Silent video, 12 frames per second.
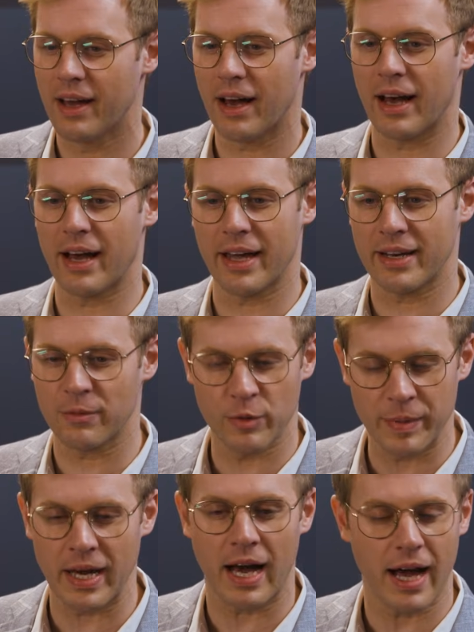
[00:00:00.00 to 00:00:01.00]
and it would
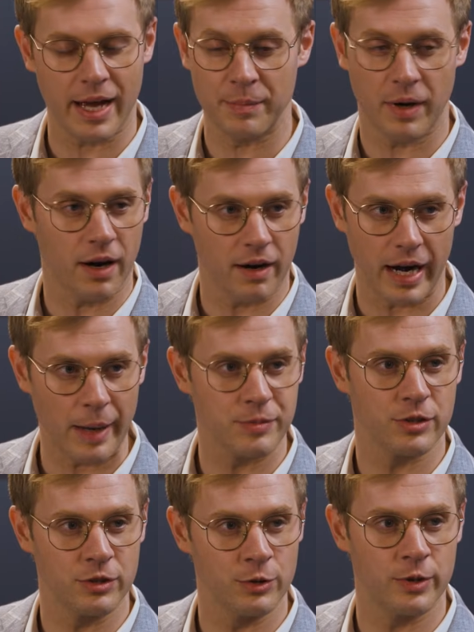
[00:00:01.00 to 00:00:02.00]
be a high bar,
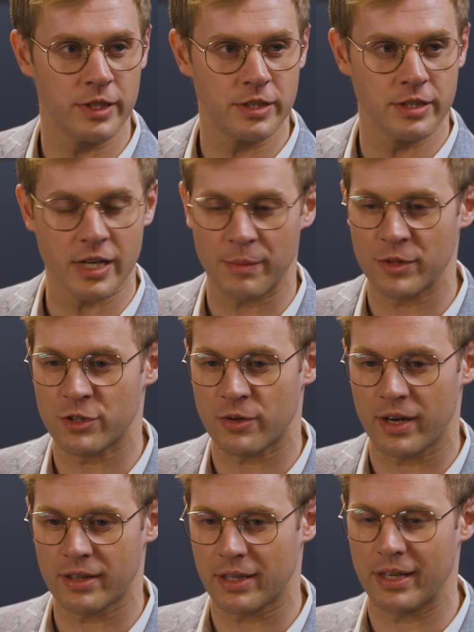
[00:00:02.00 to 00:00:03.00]
absolutely, to
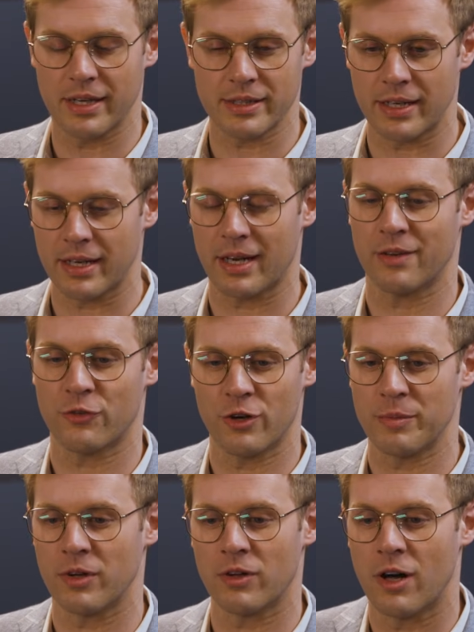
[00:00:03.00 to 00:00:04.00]
demonstrate that he has any kind of
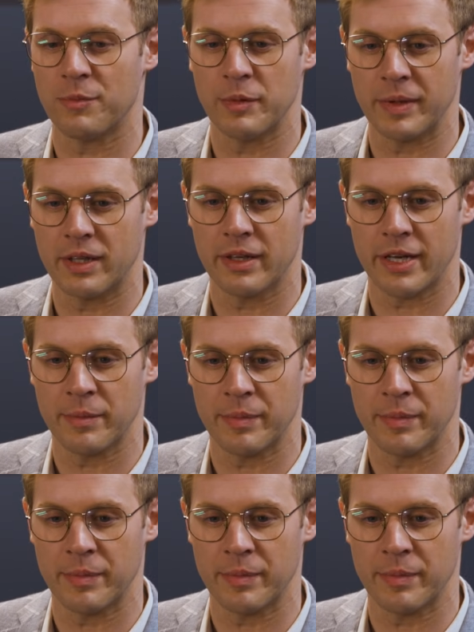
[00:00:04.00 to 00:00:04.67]
criminal culpability,